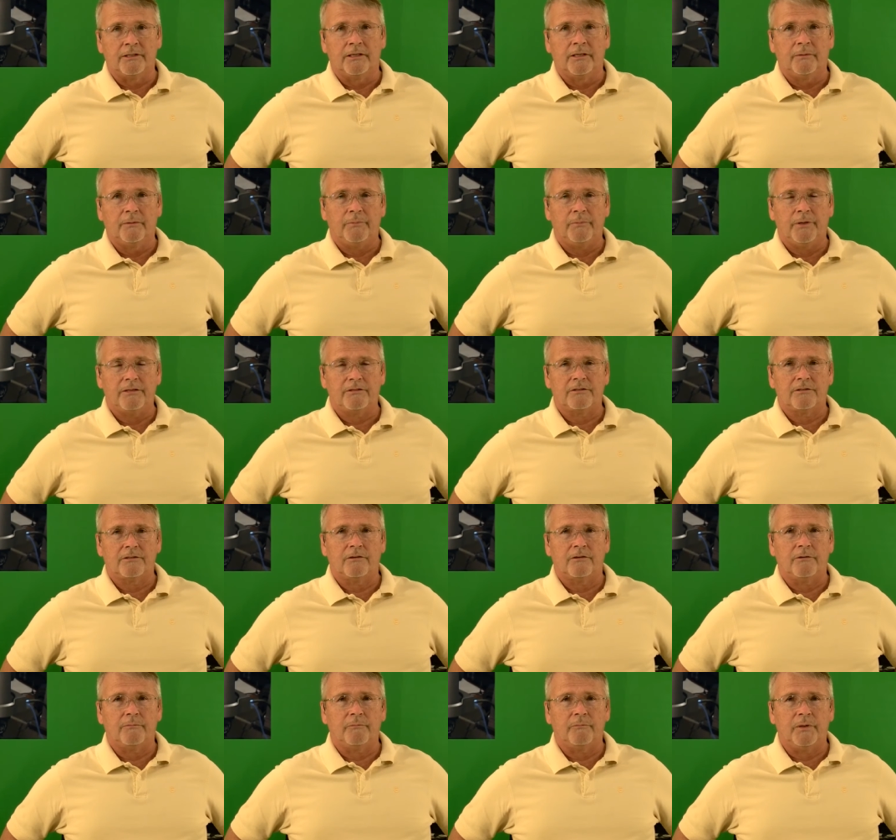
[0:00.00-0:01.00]
based
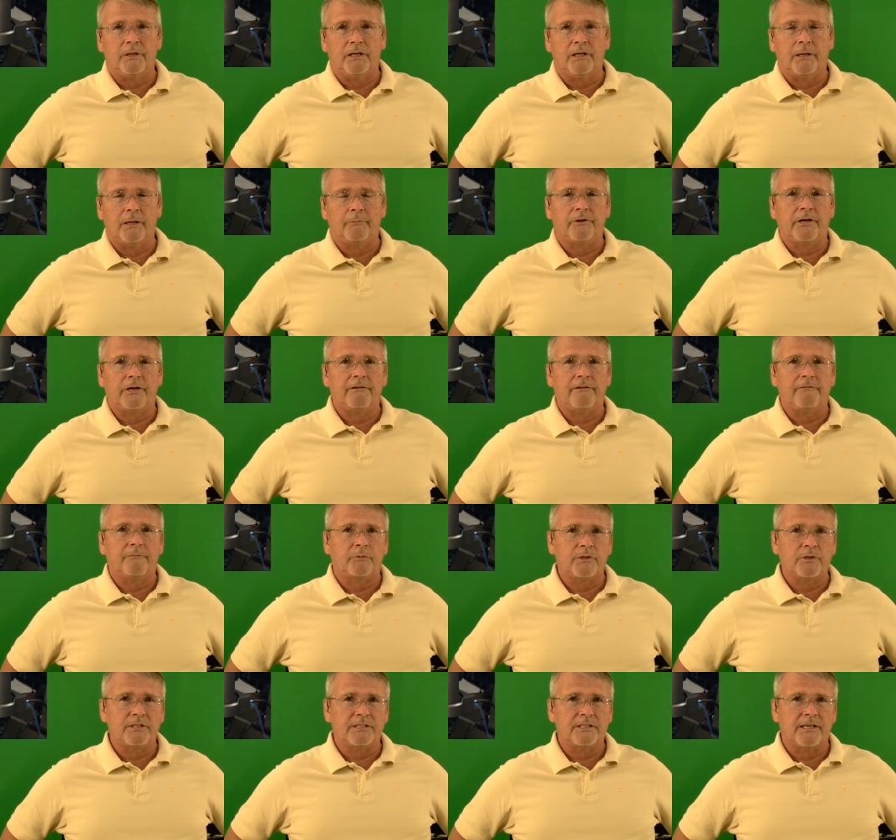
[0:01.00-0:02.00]
on being able to have
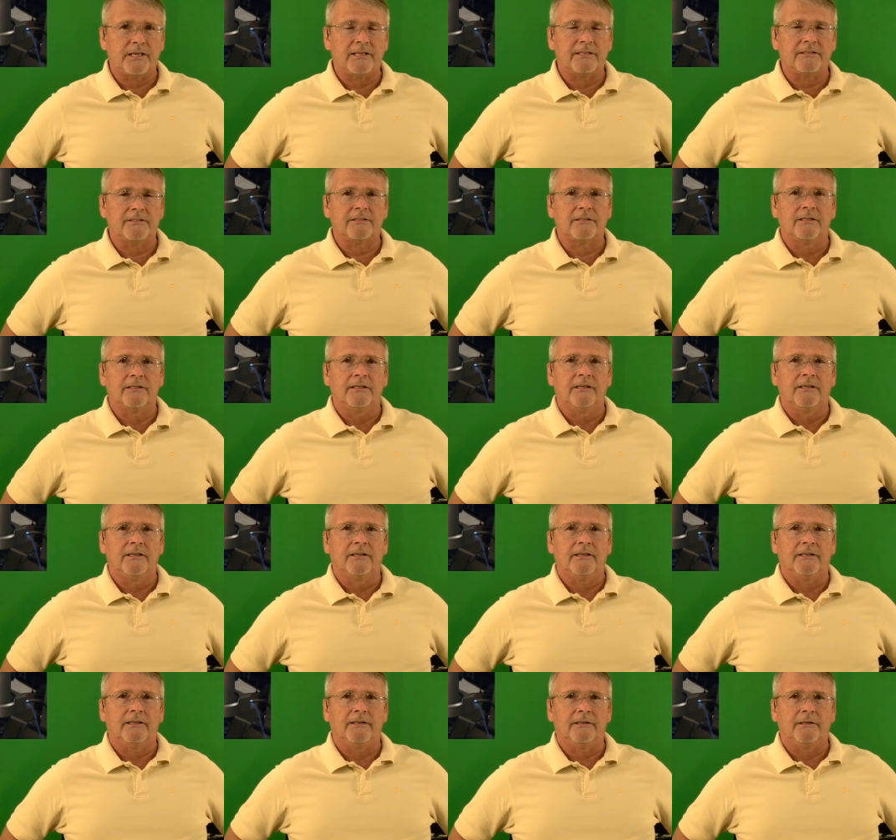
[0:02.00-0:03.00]
presets
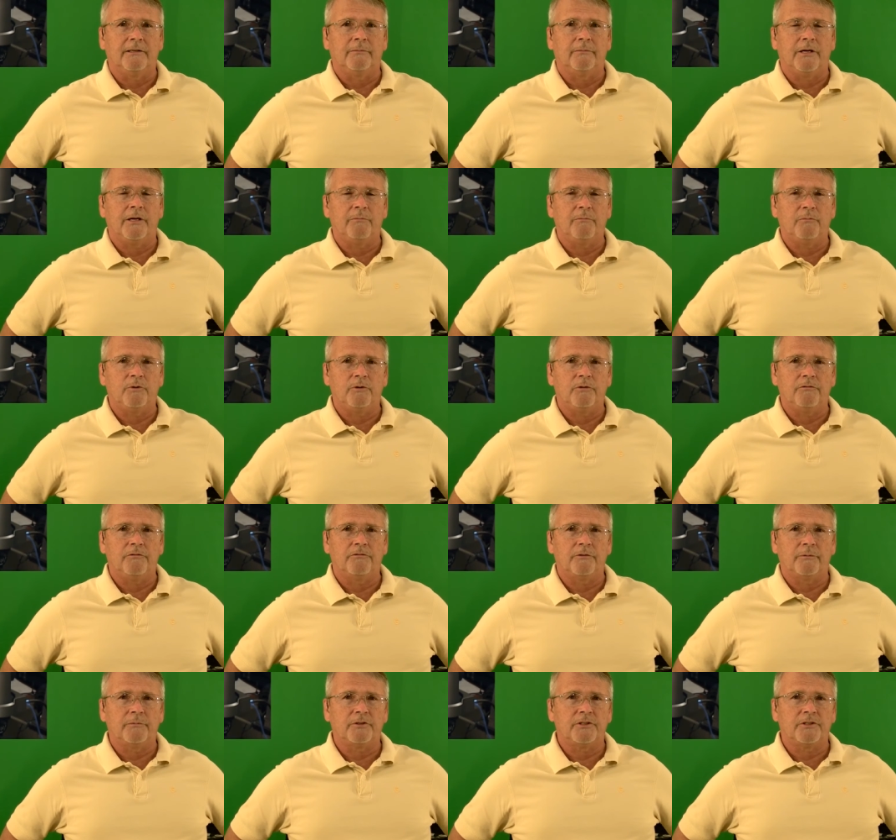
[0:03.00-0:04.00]
and move
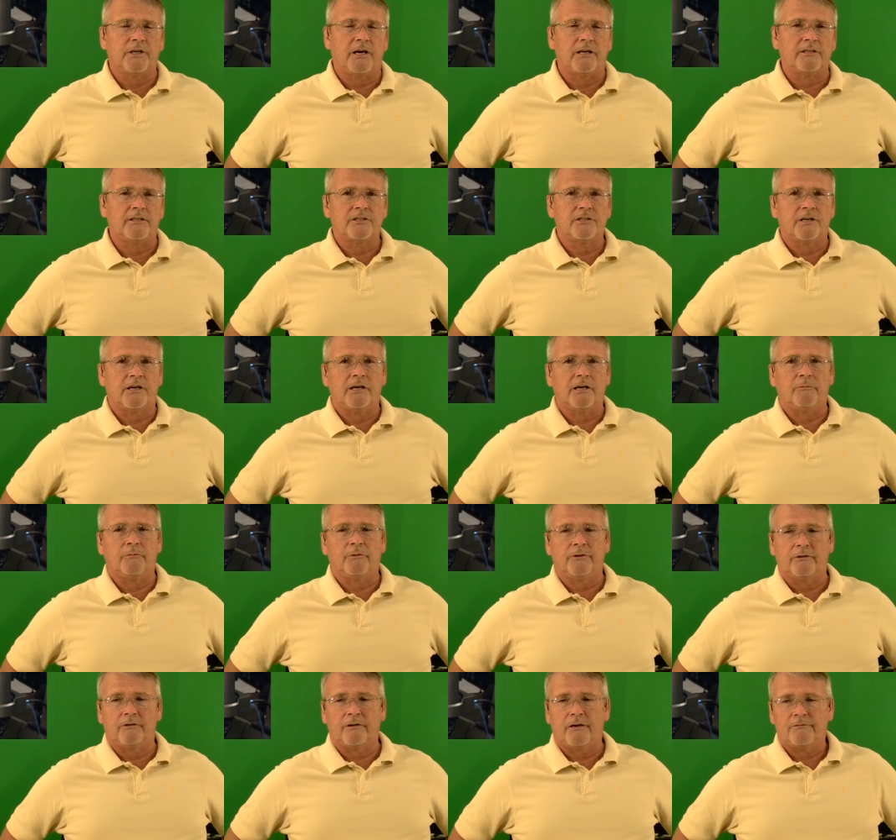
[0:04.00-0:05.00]
from shot to shot with
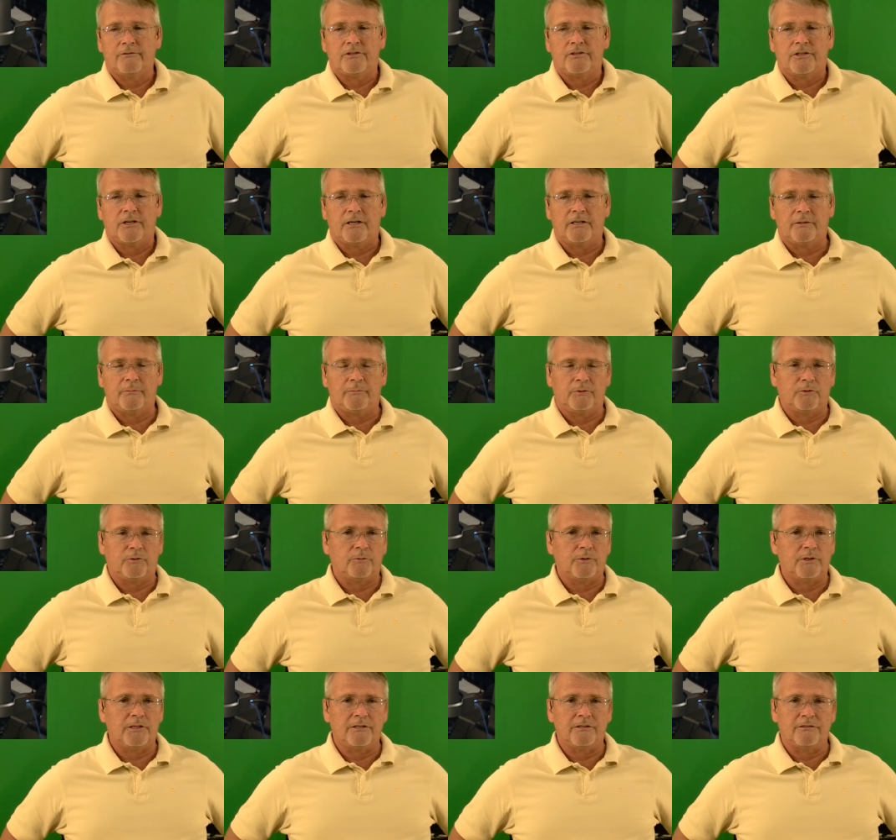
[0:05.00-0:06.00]
a cover shot in
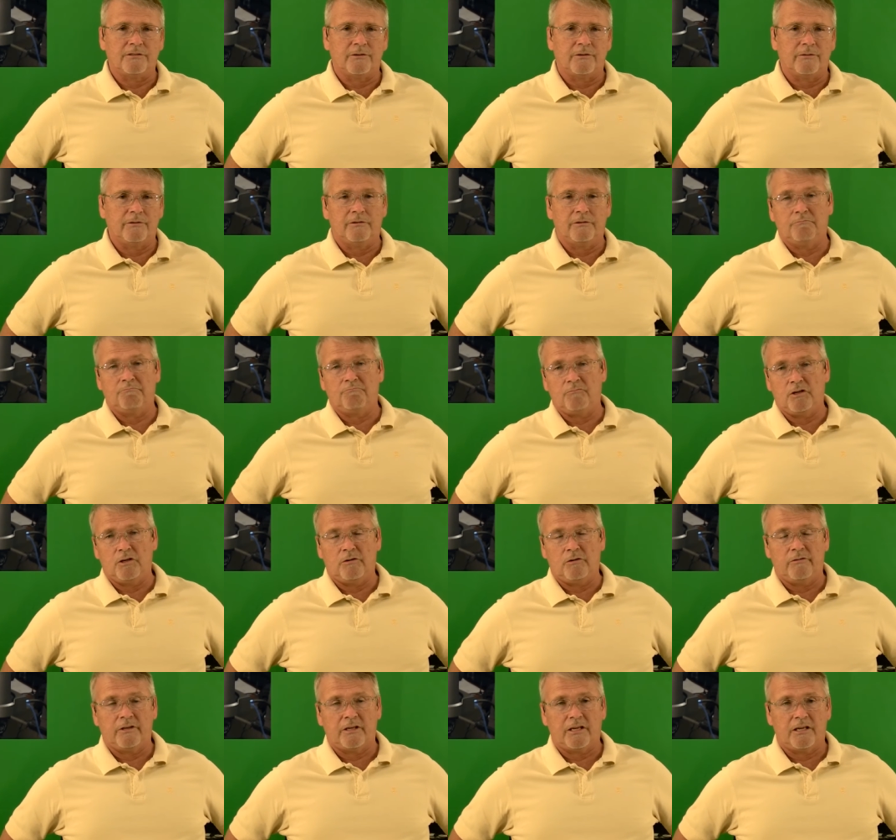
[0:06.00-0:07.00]
between, so that
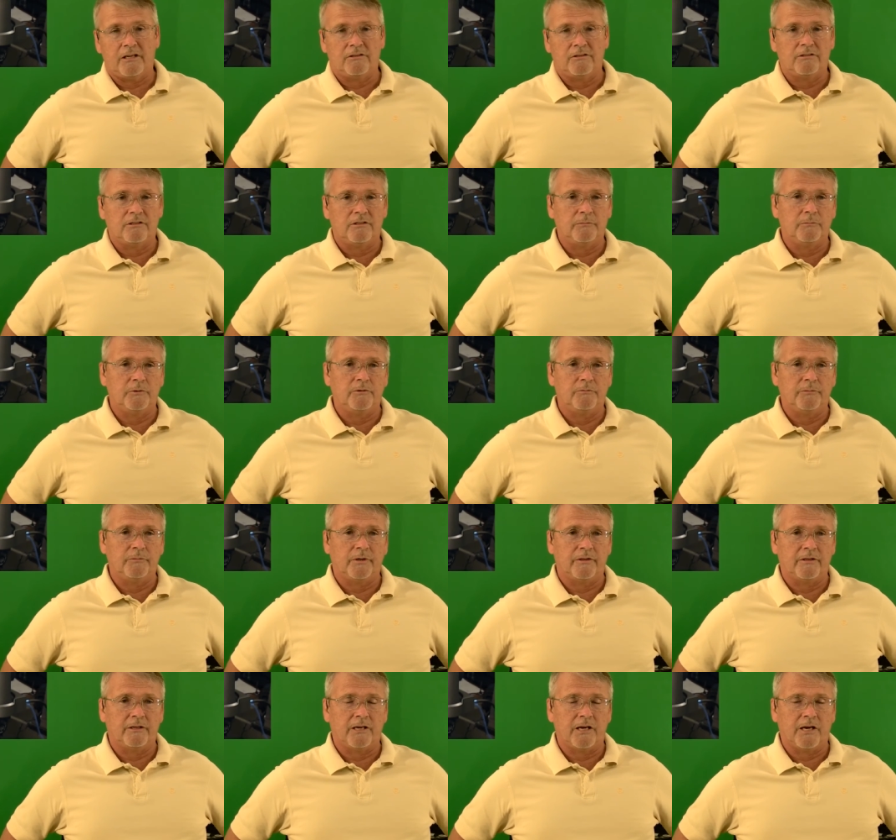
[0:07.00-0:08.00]
they can't see the movement
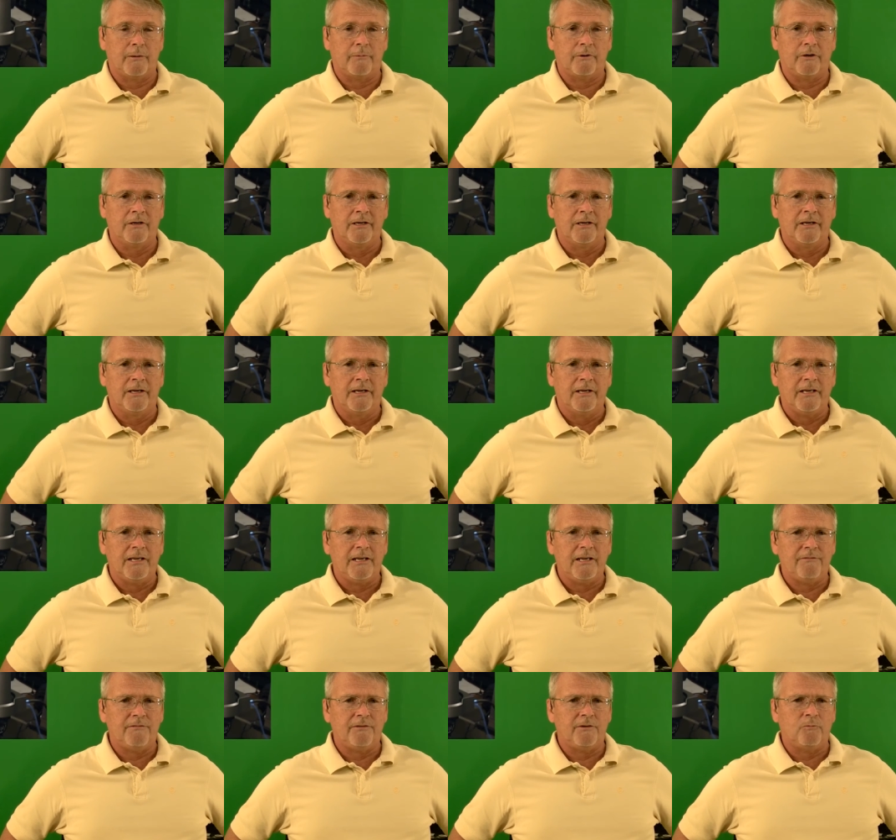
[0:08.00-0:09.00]
of the camera,
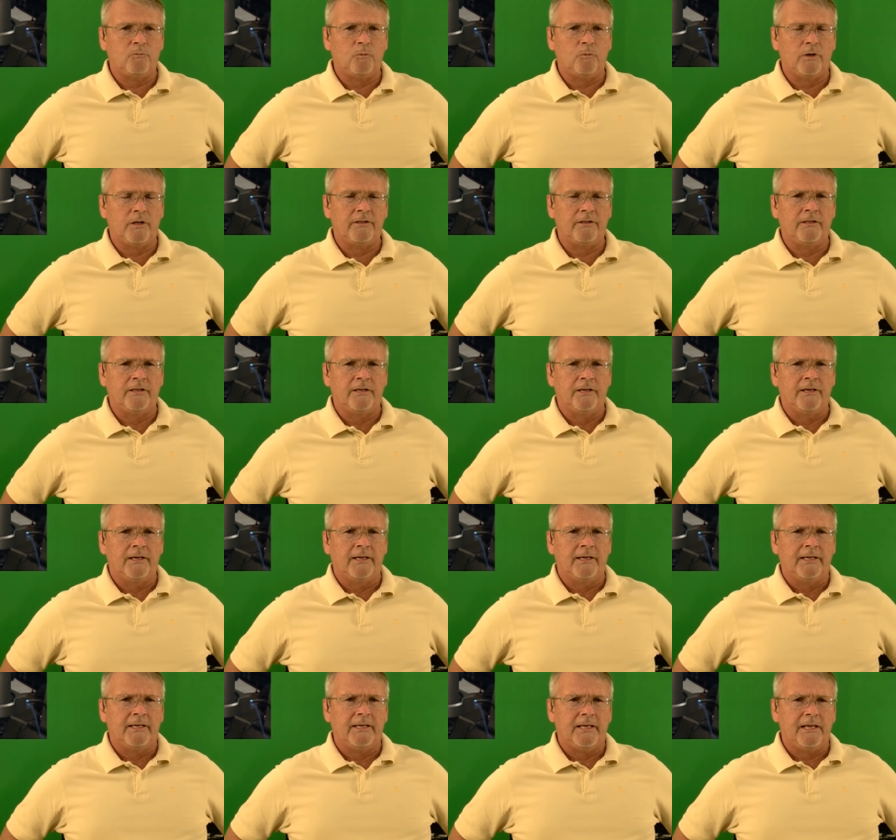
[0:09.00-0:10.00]
even when.
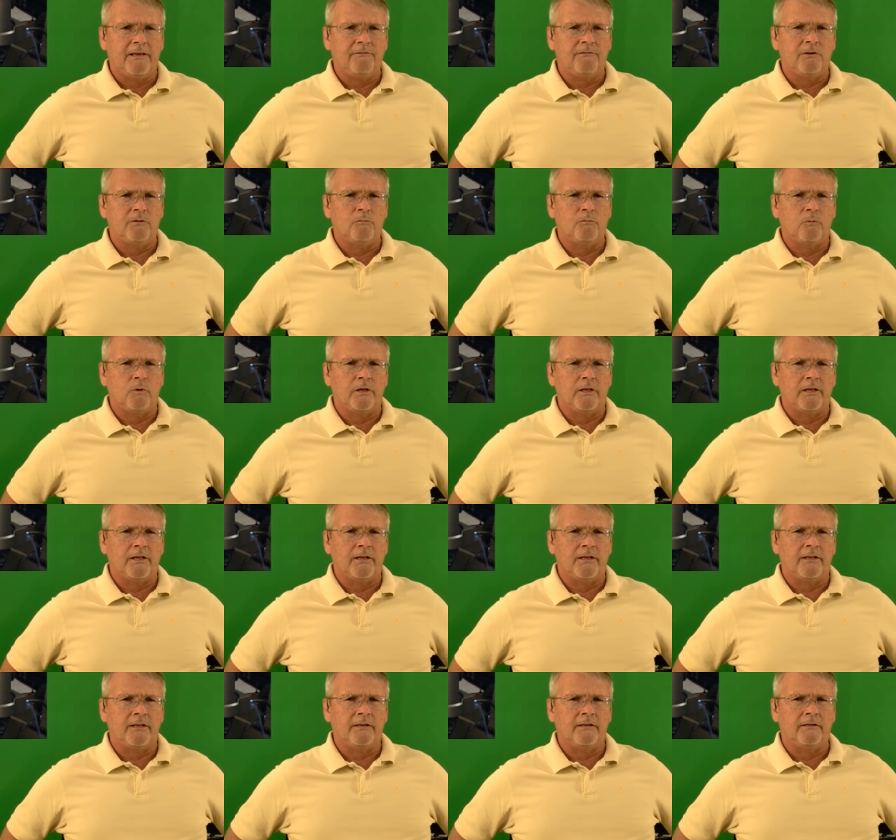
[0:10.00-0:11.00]

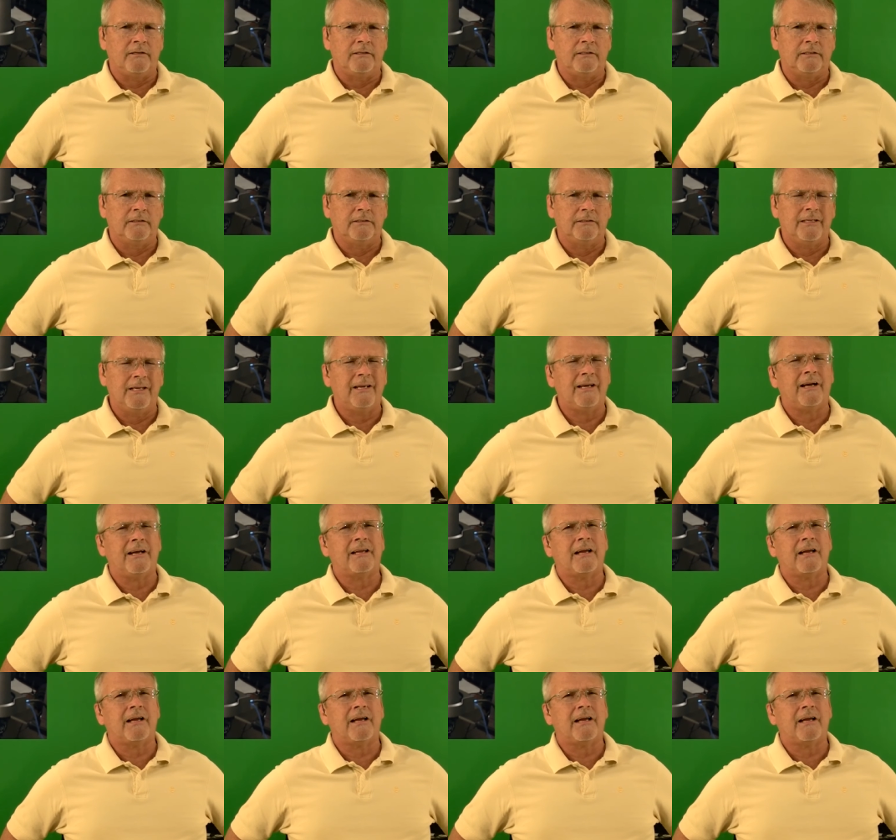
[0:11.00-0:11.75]
Yeah, I